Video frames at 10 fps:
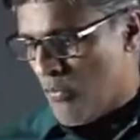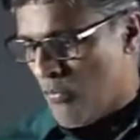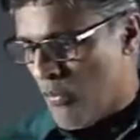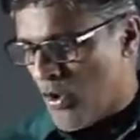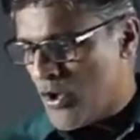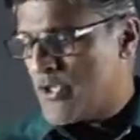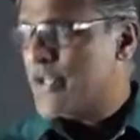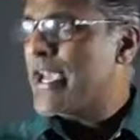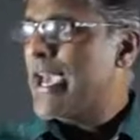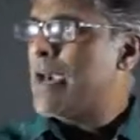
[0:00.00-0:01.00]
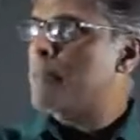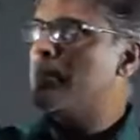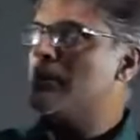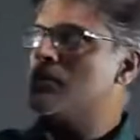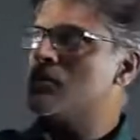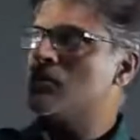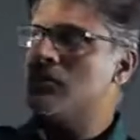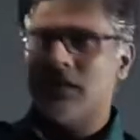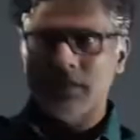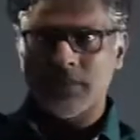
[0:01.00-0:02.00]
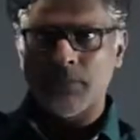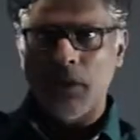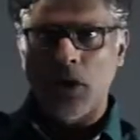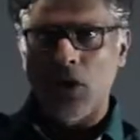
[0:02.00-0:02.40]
what happens to this